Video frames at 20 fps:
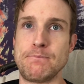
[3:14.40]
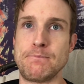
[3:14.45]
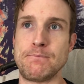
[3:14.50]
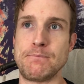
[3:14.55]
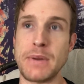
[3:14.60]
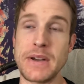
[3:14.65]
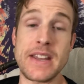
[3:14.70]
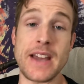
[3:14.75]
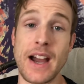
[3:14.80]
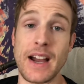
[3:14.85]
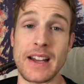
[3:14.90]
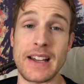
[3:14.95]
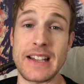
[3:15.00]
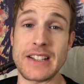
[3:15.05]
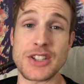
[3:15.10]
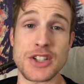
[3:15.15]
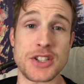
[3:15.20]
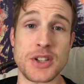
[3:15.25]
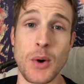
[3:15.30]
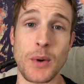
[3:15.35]
but yeah,
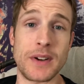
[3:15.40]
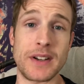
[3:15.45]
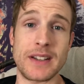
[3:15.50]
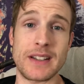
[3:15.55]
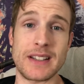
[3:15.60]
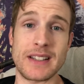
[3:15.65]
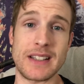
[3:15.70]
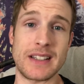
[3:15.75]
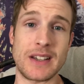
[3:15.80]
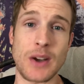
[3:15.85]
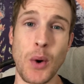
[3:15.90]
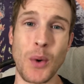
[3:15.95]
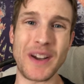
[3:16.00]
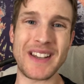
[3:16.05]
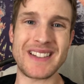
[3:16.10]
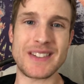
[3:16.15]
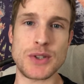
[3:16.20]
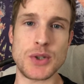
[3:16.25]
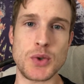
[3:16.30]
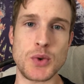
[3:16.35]
it's just going,
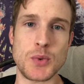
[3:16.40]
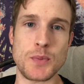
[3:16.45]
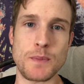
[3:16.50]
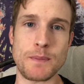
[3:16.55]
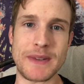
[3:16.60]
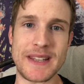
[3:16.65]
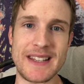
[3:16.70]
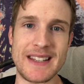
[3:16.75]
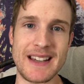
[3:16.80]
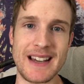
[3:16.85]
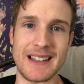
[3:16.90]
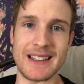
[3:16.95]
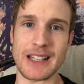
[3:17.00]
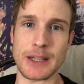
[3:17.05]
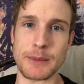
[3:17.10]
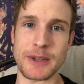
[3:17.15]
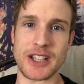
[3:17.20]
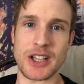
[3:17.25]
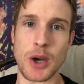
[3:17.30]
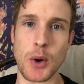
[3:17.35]
going to be a little
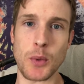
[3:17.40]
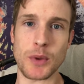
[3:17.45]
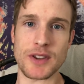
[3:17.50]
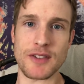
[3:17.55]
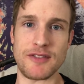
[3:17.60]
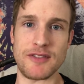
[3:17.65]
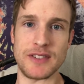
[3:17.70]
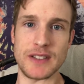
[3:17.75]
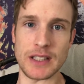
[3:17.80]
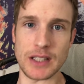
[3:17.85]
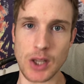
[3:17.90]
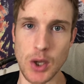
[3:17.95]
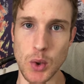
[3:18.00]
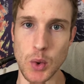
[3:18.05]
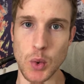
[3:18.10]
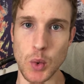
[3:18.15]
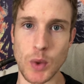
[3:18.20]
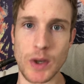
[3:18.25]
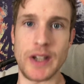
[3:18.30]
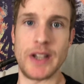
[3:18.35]
bit go with the
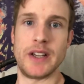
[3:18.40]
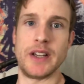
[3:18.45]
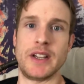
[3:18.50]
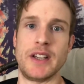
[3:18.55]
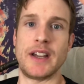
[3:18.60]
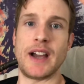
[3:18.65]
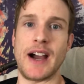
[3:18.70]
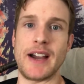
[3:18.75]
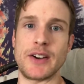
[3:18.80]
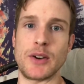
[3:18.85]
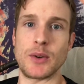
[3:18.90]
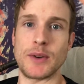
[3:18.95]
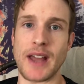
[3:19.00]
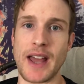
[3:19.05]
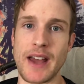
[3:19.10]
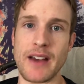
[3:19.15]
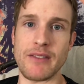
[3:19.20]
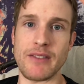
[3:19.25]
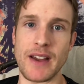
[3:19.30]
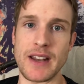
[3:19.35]
flow. I don't
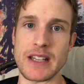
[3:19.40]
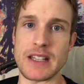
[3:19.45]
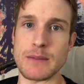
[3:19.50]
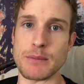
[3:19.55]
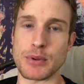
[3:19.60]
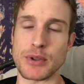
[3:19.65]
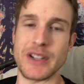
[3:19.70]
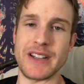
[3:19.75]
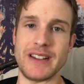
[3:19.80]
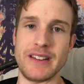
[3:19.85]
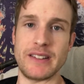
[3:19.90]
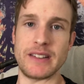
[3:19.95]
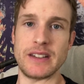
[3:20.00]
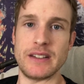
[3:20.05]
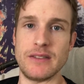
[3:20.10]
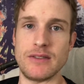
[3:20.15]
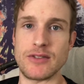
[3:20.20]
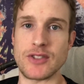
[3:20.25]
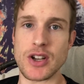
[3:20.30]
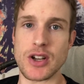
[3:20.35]
have any
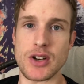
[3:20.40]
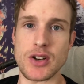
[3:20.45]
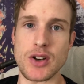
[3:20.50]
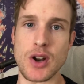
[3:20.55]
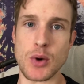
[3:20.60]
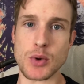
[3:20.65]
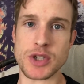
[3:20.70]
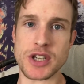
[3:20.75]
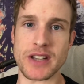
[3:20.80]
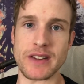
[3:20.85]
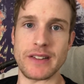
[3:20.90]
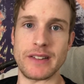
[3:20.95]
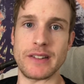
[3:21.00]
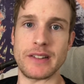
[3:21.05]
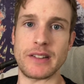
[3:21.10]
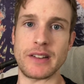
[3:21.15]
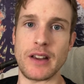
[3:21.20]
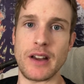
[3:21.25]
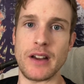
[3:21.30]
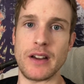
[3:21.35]
preconceived
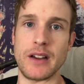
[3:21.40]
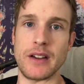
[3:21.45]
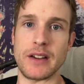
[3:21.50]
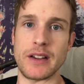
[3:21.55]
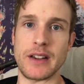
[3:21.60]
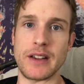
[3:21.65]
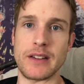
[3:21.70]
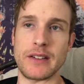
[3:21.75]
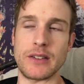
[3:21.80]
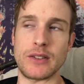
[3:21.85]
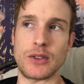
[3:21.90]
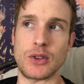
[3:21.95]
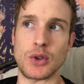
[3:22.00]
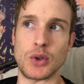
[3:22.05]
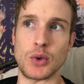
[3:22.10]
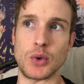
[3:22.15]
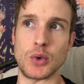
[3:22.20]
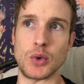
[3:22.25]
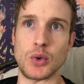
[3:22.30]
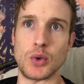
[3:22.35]
notions uh, as
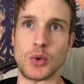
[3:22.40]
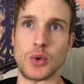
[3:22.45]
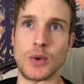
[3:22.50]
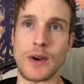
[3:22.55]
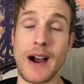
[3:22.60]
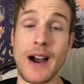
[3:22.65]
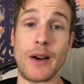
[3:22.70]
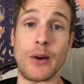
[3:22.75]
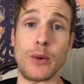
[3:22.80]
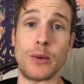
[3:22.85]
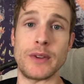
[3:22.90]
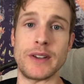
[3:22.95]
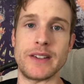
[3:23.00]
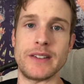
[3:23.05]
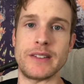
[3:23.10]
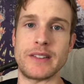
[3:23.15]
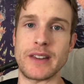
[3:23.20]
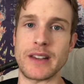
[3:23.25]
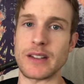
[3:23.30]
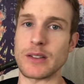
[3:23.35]
to how
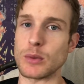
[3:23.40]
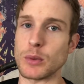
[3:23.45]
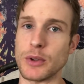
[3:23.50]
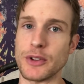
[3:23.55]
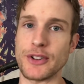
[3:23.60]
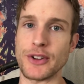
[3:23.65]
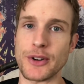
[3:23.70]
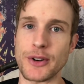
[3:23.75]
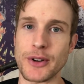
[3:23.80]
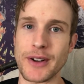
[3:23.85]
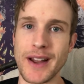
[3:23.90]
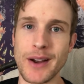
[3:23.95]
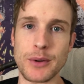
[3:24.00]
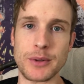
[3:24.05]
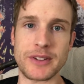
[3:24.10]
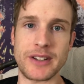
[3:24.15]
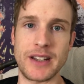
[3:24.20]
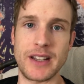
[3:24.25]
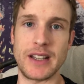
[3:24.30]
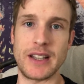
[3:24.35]
these things will turn
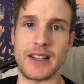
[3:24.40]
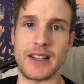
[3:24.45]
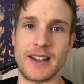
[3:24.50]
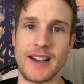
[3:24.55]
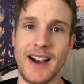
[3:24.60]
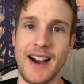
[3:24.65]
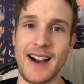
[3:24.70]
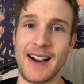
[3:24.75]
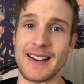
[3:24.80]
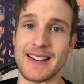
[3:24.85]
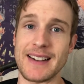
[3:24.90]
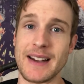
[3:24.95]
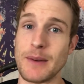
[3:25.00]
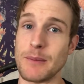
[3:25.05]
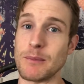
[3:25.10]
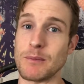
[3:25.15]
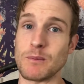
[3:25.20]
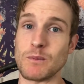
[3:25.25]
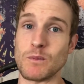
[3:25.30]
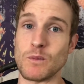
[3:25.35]
out. I
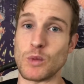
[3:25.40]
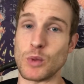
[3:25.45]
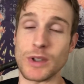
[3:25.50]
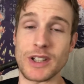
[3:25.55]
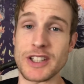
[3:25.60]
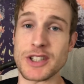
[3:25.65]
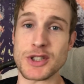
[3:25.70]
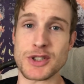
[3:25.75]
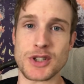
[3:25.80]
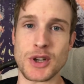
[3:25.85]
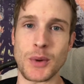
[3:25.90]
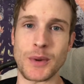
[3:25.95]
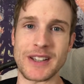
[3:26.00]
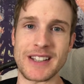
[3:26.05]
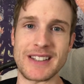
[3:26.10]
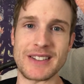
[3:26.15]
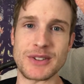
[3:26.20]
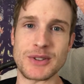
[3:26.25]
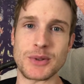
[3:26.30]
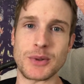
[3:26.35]
am really just going
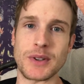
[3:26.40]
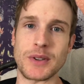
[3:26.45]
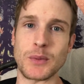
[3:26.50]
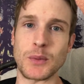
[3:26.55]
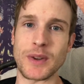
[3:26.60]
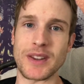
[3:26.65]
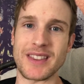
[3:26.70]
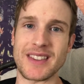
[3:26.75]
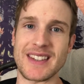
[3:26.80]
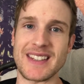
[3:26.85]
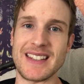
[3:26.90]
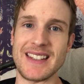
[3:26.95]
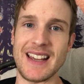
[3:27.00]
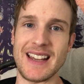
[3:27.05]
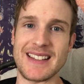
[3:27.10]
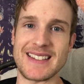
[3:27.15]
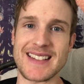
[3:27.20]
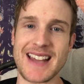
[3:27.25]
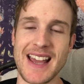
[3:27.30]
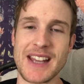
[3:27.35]
into it with the
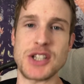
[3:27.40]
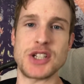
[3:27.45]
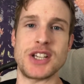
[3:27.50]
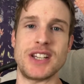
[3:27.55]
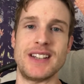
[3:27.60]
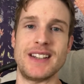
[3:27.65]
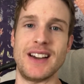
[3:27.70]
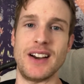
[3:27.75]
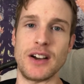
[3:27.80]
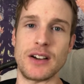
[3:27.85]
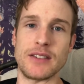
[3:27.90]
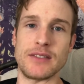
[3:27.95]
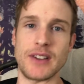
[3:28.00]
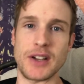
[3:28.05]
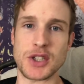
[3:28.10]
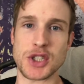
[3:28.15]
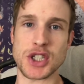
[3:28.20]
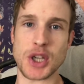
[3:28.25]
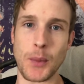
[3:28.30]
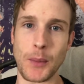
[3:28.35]
intention of
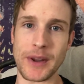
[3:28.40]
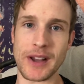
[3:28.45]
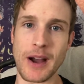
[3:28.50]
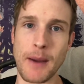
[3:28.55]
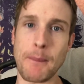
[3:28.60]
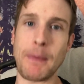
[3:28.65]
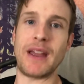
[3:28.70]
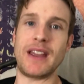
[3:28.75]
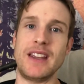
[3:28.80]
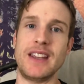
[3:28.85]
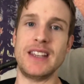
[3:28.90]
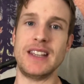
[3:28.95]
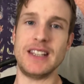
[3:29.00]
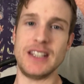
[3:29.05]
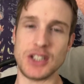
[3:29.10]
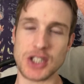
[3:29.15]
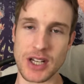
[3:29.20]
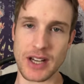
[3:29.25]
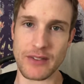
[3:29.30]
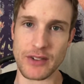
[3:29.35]
showing up
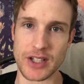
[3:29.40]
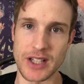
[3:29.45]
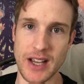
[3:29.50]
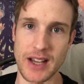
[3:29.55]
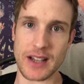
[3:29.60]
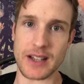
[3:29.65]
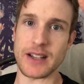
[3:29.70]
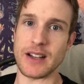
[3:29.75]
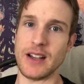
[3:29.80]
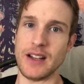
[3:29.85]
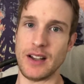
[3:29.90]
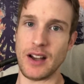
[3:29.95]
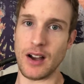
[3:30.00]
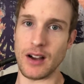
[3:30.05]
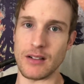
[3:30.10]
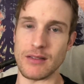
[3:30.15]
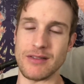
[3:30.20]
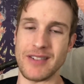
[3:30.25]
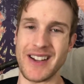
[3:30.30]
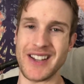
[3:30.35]
each and every day
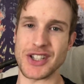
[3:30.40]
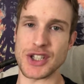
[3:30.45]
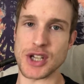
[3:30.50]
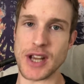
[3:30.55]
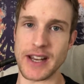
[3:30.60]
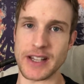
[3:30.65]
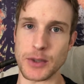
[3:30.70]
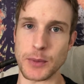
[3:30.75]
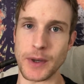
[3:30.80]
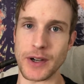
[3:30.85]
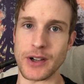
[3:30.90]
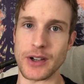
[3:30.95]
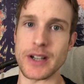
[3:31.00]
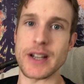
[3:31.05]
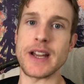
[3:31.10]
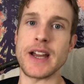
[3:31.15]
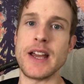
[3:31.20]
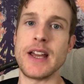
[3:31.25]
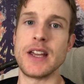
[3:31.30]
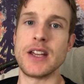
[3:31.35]
of January
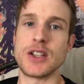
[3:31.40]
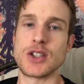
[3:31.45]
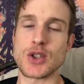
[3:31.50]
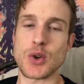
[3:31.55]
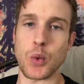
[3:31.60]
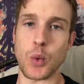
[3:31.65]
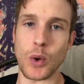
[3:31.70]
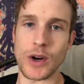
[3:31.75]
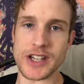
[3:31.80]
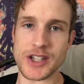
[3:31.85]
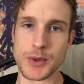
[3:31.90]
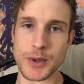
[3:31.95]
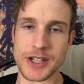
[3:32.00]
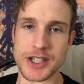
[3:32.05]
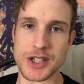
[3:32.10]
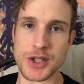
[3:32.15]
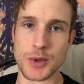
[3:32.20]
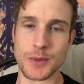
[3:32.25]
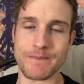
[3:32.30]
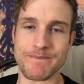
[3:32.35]

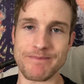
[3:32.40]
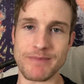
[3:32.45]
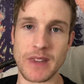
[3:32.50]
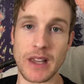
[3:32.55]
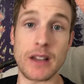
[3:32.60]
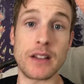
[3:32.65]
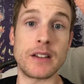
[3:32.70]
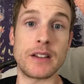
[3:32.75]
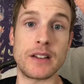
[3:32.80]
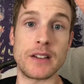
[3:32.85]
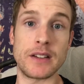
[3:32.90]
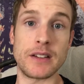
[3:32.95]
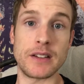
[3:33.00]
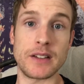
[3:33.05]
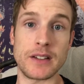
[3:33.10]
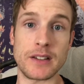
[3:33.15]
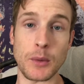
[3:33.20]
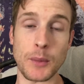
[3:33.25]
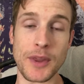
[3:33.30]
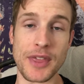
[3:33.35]
2022.
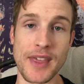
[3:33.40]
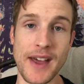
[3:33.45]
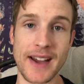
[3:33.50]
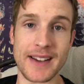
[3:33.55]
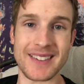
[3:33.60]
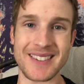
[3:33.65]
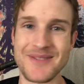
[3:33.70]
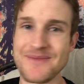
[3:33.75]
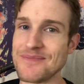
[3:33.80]
So with that,